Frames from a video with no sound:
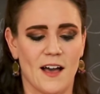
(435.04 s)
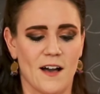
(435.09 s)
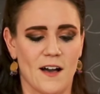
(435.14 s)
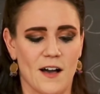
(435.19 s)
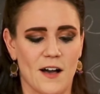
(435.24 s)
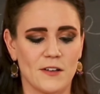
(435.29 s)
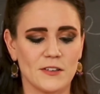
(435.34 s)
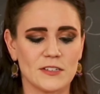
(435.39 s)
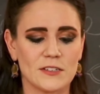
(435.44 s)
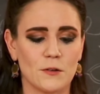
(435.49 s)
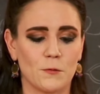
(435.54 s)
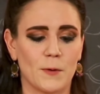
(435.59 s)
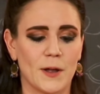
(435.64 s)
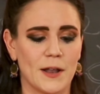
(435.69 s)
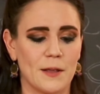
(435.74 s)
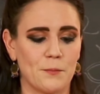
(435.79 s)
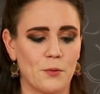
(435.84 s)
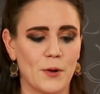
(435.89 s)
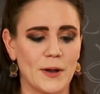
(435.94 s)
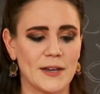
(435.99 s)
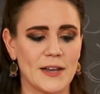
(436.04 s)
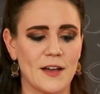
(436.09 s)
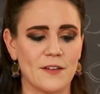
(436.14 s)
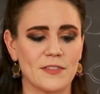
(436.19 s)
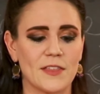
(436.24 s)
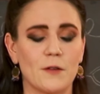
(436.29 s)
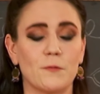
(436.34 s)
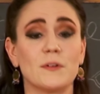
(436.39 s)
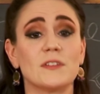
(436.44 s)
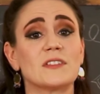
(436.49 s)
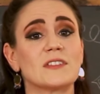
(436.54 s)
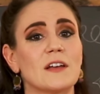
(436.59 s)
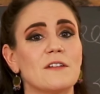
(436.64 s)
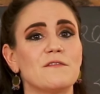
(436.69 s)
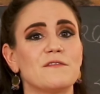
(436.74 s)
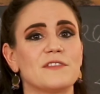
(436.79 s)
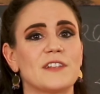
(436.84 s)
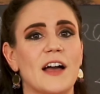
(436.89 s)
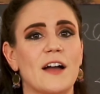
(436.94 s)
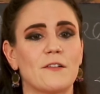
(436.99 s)
Also want to point out that with
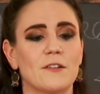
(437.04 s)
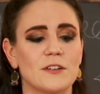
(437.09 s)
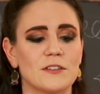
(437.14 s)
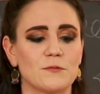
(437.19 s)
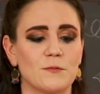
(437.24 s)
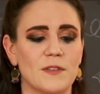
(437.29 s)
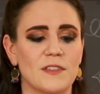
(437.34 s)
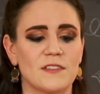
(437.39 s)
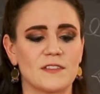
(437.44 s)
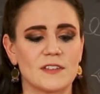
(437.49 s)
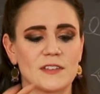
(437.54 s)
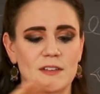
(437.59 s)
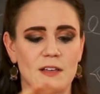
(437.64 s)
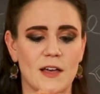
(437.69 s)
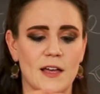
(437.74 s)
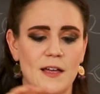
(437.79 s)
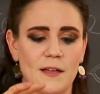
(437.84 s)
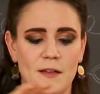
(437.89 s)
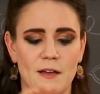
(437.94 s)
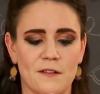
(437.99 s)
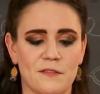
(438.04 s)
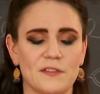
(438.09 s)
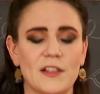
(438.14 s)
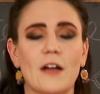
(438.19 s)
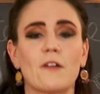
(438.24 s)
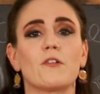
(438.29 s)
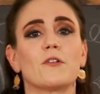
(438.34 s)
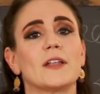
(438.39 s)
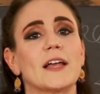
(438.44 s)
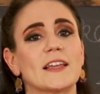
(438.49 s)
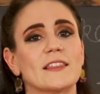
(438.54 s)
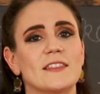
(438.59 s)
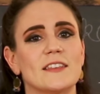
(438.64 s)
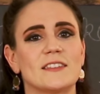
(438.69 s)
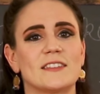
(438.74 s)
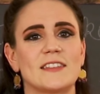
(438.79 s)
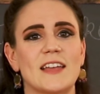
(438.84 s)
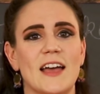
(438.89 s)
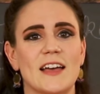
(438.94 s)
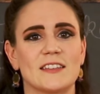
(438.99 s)
sunflowers, with a flower like this
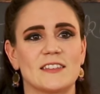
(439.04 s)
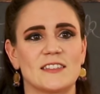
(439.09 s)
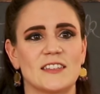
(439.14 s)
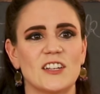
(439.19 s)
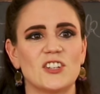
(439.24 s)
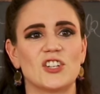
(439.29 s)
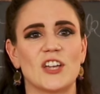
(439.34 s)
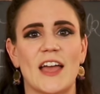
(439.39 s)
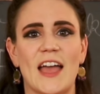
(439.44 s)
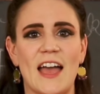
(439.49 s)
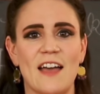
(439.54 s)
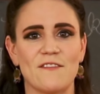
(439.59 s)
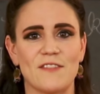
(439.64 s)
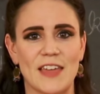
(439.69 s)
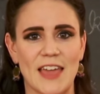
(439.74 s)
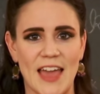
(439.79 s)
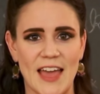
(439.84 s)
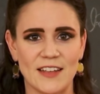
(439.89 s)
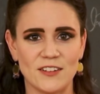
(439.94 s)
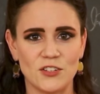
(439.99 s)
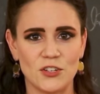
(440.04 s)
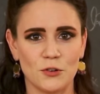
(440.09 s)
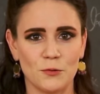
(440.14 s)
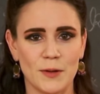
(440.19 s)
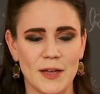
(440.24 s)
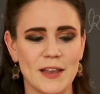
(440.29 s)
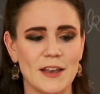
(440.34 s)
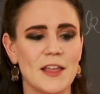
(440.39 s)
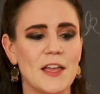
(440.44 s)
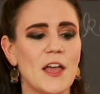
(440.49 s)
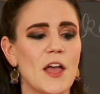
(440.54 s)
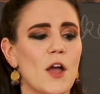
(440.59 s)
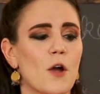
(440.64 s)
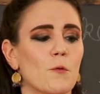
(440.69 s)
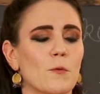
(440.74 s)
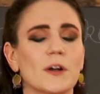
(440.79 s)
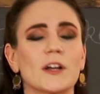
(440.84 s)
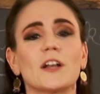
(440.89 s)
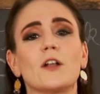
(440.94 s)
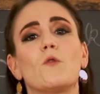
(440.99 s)
that has such a heavy head to it,
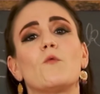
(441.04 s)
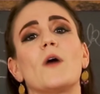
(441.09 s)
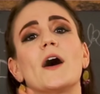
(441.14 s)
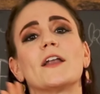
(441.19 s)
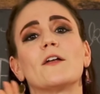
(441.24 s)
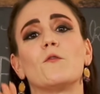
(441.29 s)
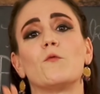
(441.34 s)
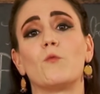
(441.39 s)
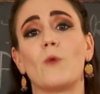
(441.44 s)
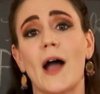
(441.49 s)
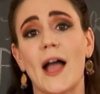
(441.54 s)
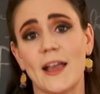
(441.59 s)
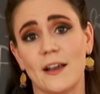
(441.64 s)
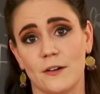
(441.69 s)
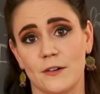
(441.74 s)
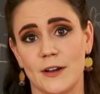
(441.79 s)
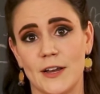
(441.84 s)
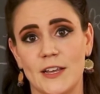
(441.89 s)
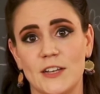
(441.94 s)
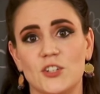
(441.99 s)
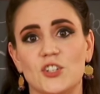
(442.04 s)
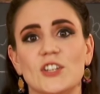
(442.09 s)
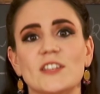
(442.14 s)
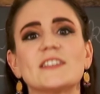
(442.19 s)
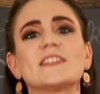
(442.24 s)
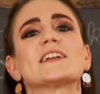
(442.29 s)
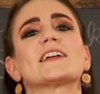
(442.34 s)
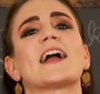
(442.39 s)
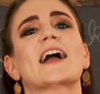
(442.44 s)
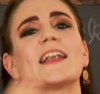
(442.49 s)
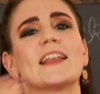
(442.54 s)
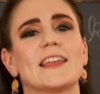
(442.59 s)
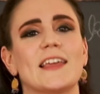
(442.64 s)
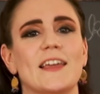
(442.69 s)
we're going to want to wire it just to kind of